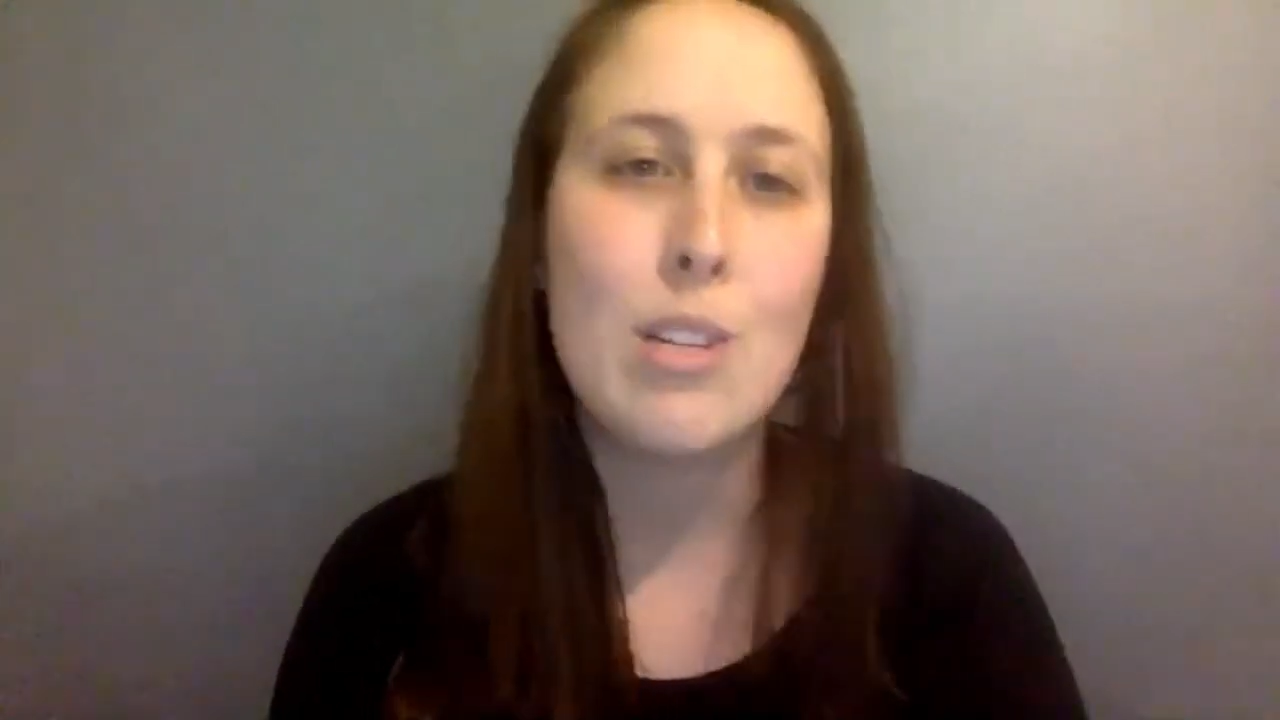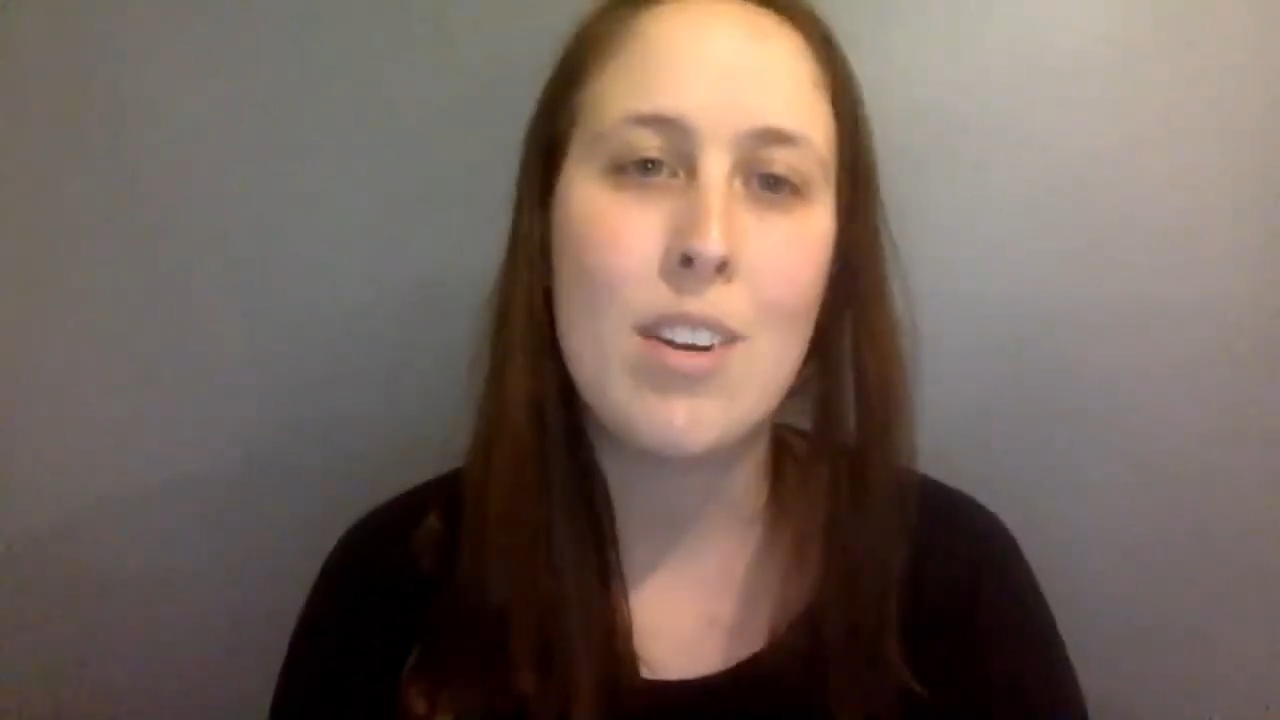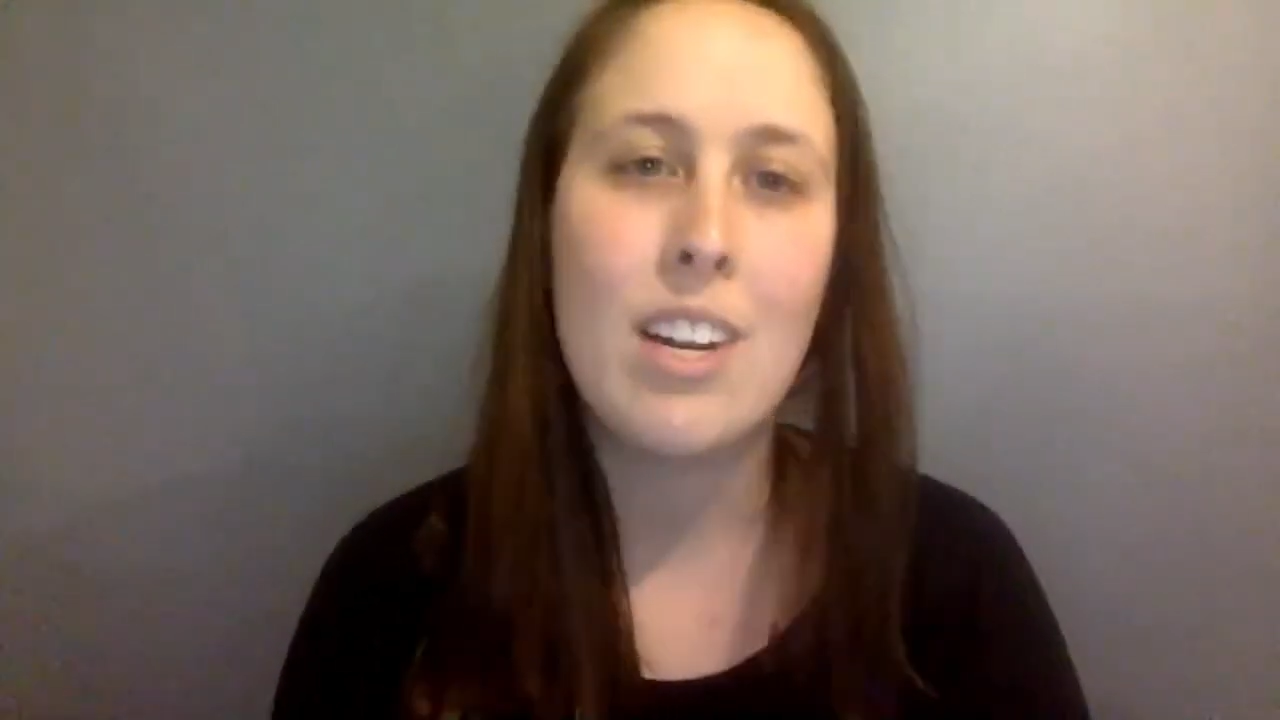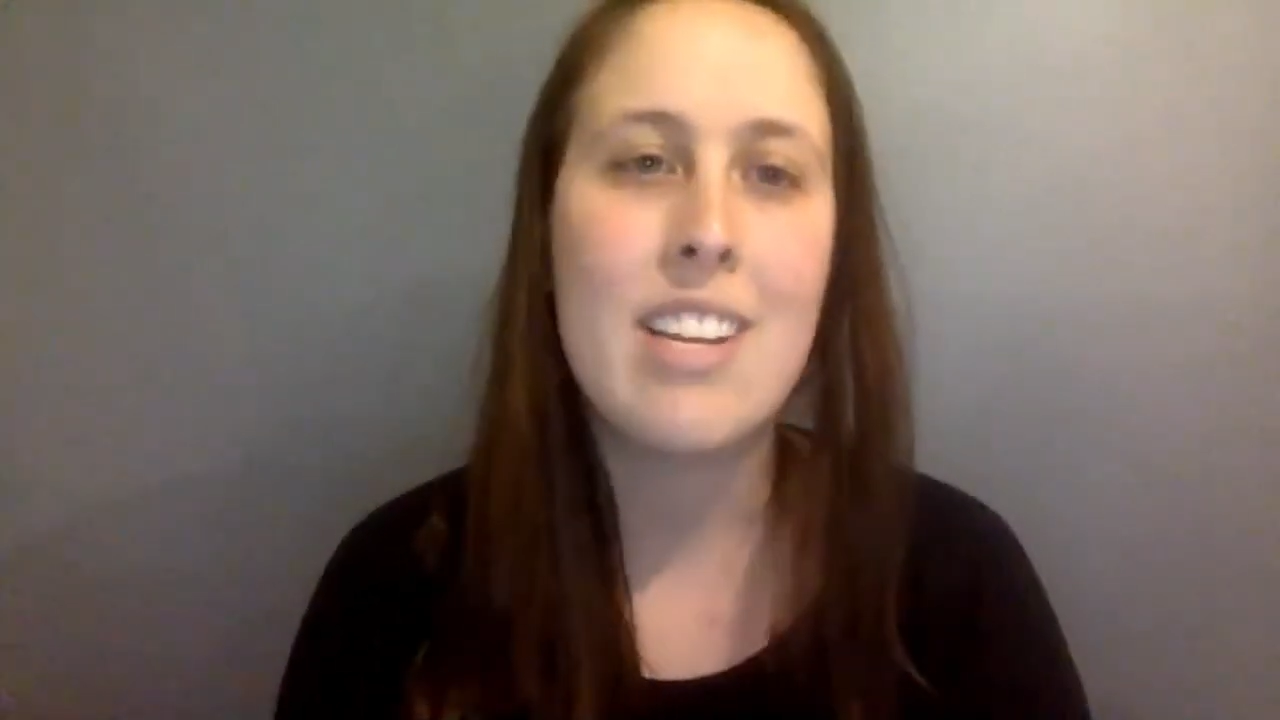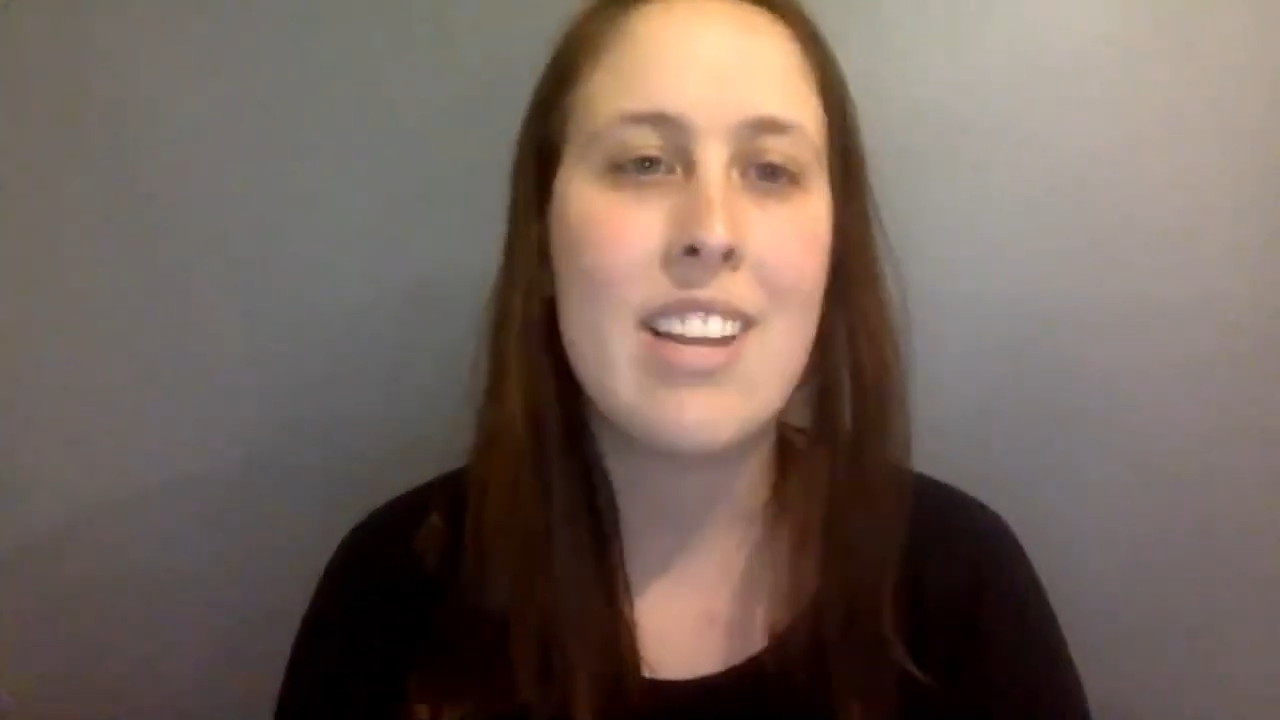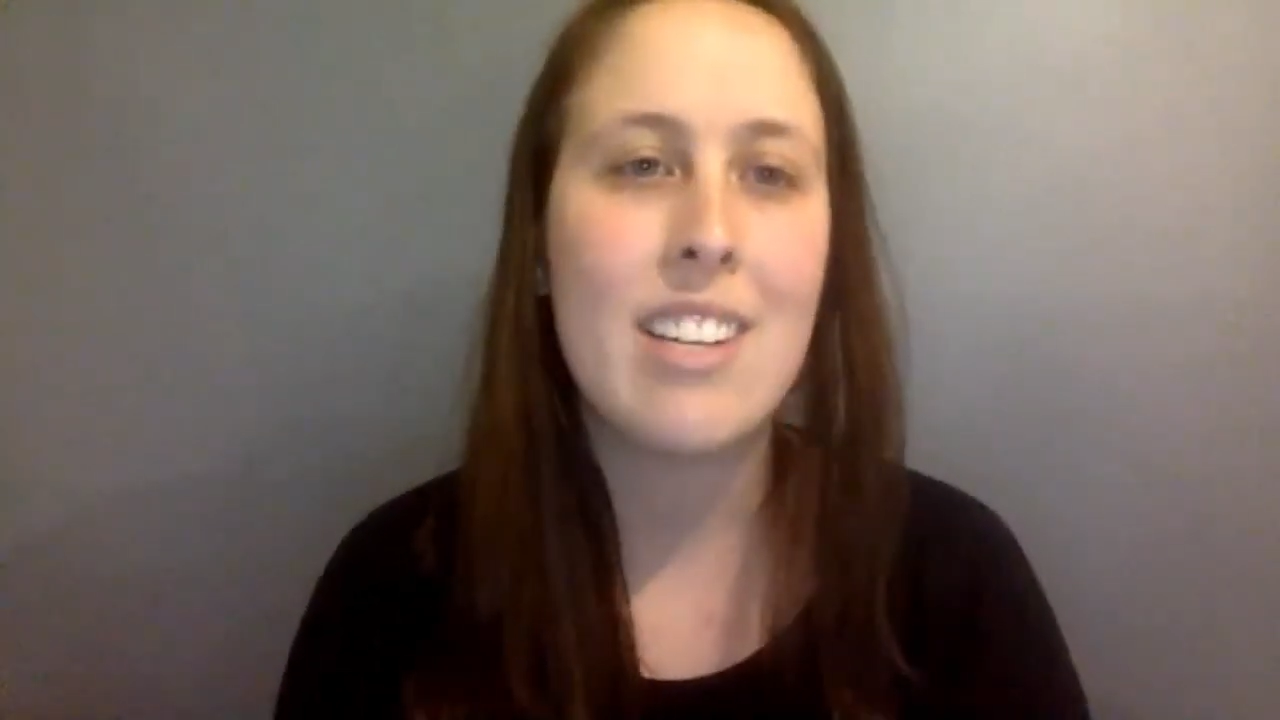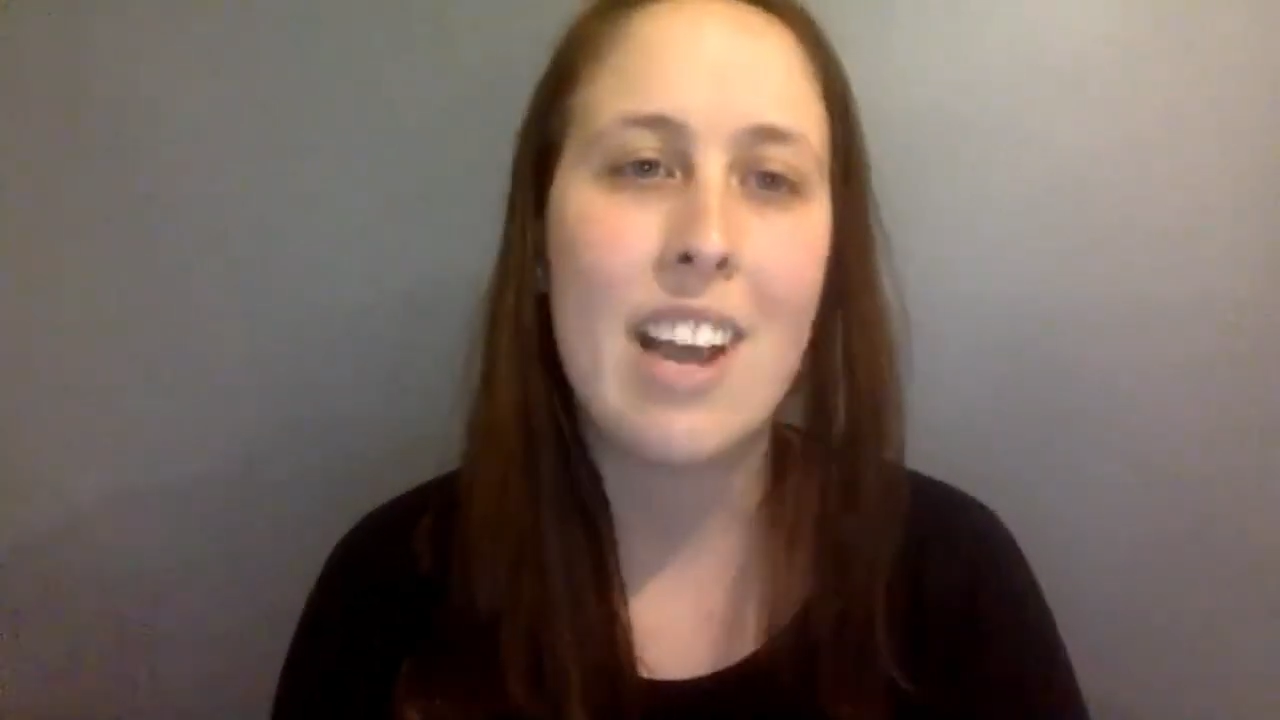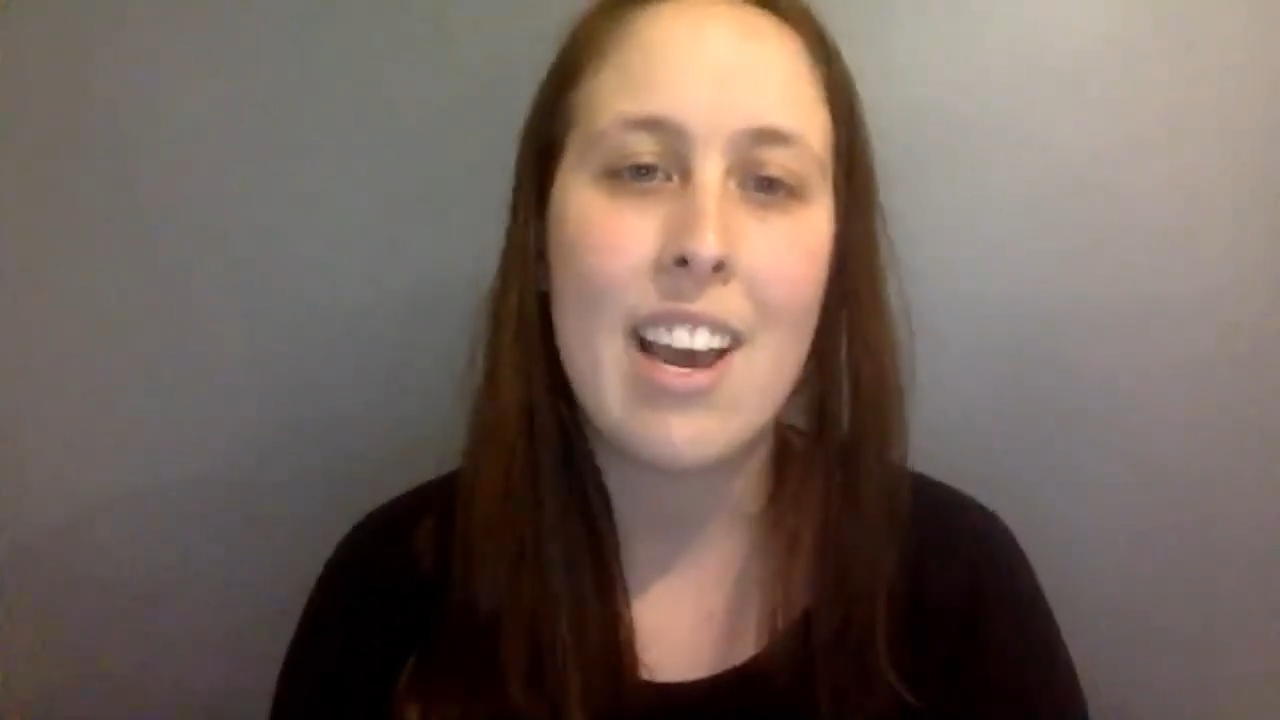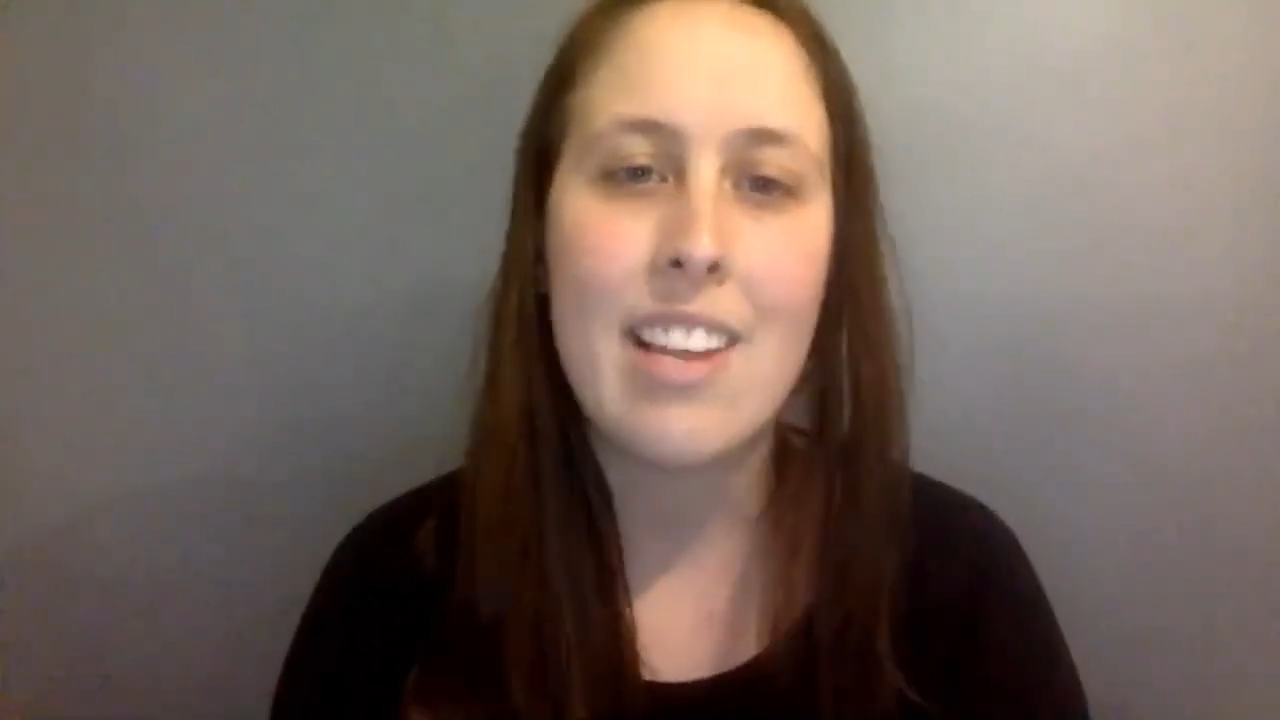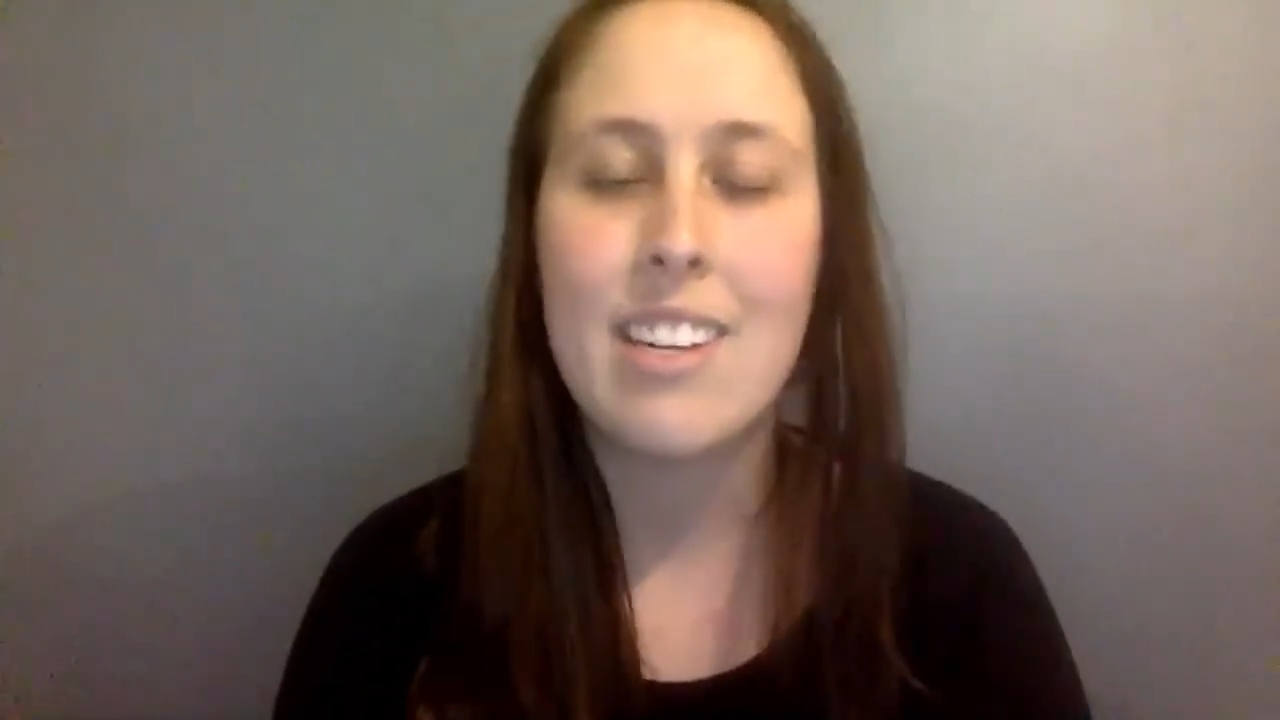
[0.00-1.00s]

and late at night